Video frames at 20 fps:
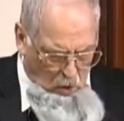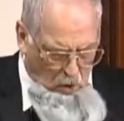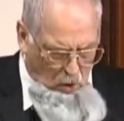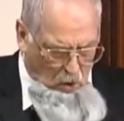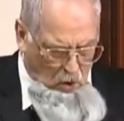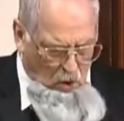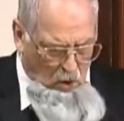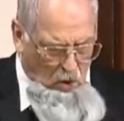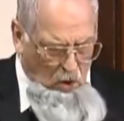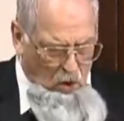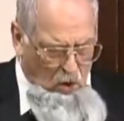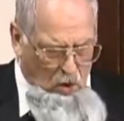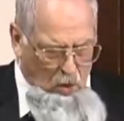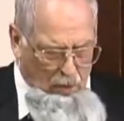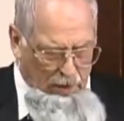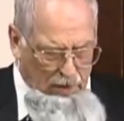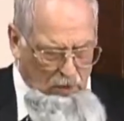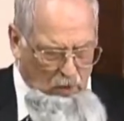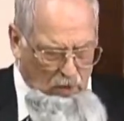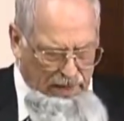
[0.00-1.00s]

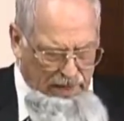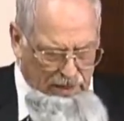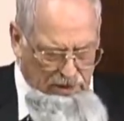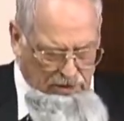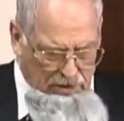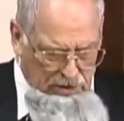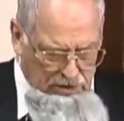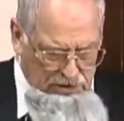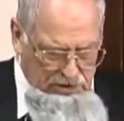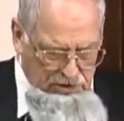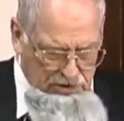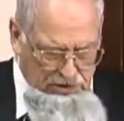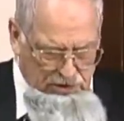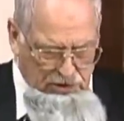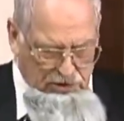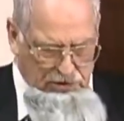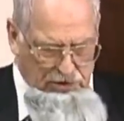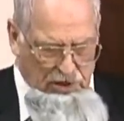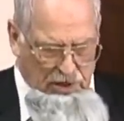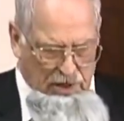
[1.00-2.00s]
Oh, but wait, this is
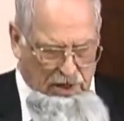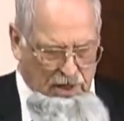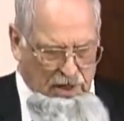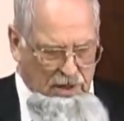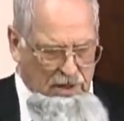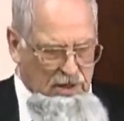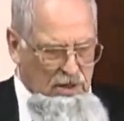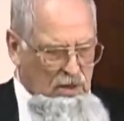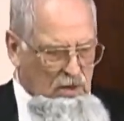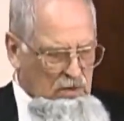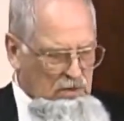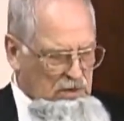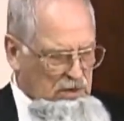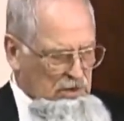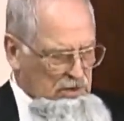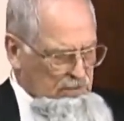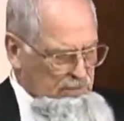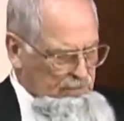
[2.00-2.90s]
just the headnote.